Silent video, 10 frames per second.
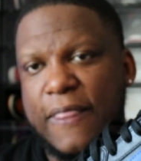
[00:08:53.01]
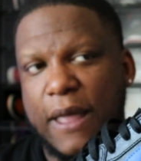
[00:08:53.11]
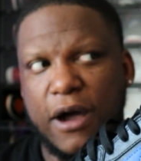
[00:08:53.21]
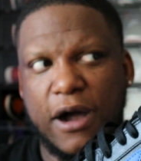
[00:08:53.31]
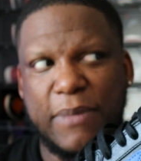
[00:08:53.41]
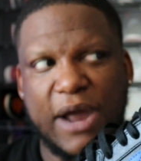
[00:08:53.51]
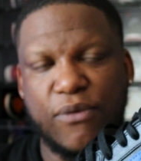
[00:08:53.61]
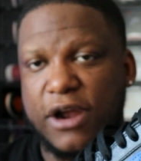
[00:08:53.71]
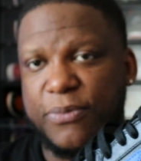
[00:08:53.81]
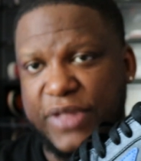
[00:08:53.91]
Uh, might
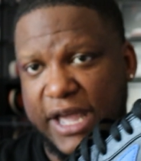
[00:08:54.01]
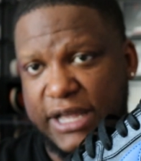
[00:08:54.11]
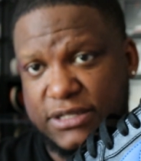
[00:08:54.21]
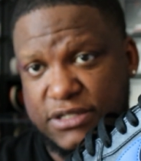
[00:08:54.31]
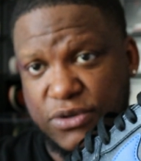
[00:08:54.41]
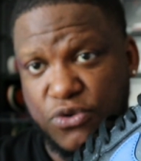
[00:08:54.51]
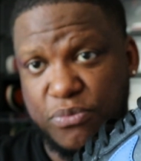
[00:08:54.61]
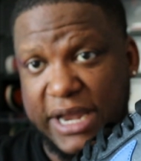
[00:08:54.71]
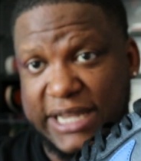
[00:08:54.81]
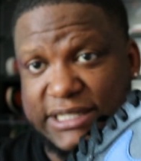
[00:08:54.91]
rock them things
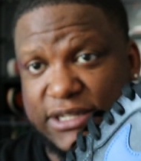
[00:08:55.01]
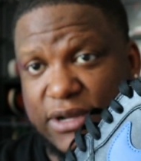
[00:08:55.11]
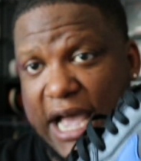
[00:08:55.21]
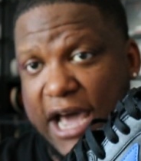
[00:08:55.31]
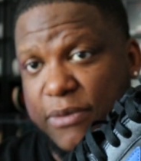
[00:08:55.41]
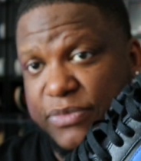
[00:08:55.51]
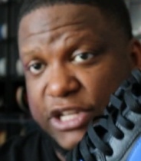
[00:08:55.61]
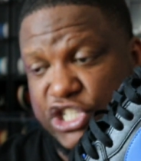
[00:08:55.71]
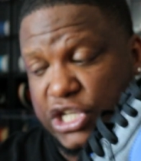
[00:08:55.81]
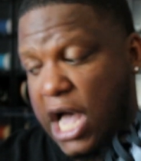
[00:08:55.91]
soon, man. I still got them.
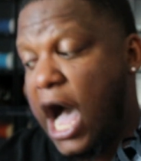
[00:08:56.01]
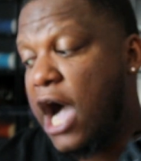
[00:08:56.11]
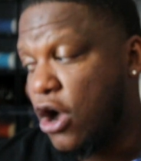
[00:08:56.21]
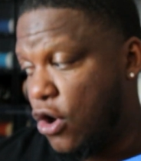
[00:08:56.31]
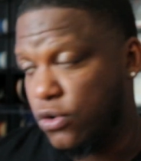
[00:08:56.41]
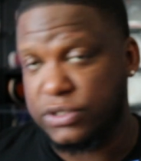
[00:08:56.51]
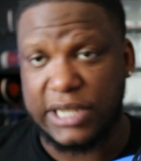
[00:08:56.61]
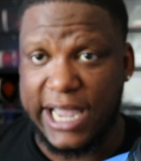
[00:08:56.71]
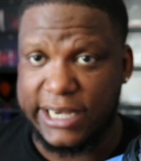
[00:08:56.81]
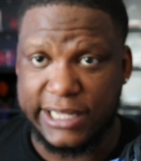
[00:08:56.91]
The Chicago's
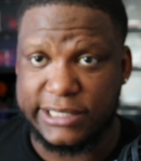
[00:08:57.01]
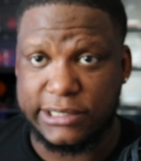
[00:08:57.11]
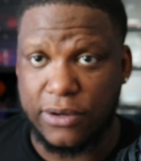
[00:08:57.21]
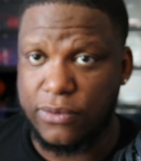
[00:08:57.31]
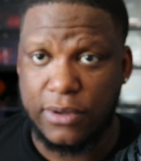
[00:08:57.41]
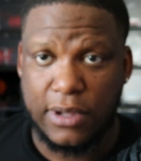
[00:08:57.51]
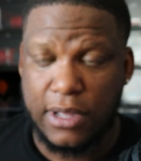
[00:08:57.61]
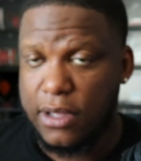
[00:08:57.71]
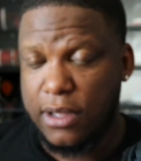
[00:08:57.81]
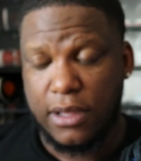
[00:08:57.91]
like this though,
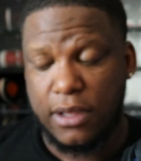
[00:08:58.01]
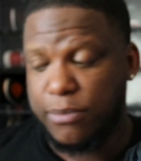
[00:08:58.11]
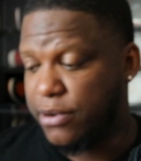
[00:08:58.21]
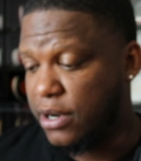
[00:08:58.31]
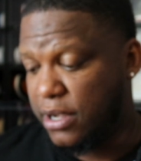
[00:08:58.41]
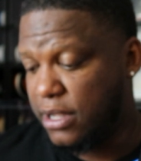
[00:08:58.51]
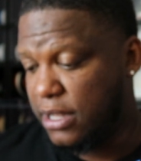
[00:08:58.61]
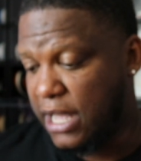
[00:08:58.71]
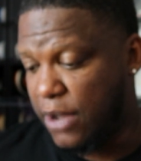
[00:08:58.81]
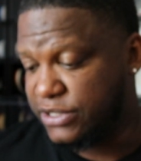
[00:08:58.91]
bruh.
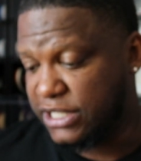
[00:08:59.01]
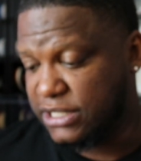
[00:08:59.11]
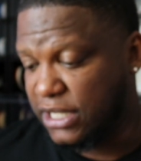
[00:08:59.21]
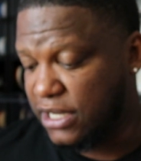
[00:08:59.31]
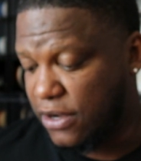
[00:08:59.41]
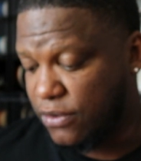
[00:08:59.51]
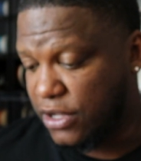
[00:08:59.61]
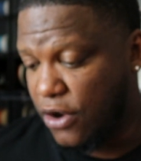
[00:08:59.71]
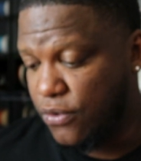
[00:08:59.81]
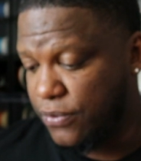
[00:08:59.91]
I was just looking on
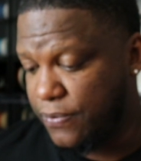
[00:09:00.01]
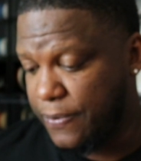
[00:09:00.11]
Goat.